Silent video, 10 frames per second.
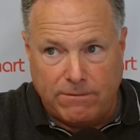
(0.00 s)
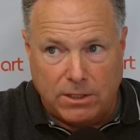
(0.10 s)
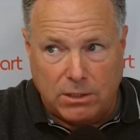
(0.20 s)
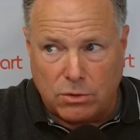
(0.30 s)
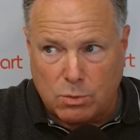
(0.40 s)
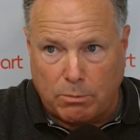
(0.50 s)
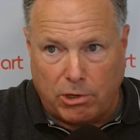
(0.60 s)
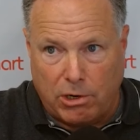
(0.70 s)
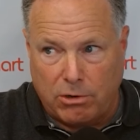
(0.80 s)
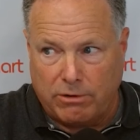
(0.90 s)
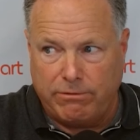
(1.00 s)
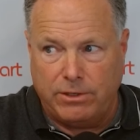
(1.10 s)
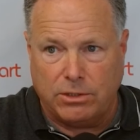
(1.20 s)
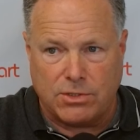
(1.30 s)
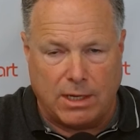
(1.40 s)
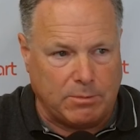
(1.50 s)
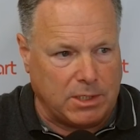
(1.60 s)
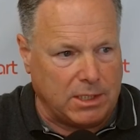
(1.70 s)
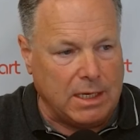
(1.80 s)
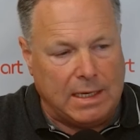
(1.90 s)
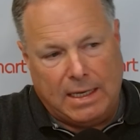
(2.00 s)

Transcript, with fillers: feels broke or feels empty